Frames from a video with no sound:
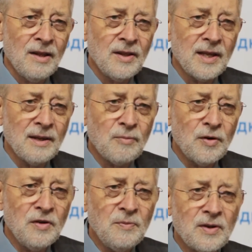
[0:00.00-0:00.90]
the
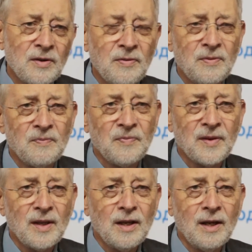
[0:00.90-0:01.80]
improvement of
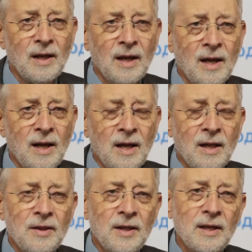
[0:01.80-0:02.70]

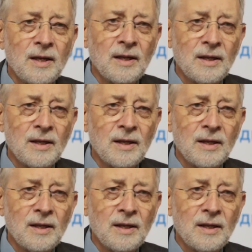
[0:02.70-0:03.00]
the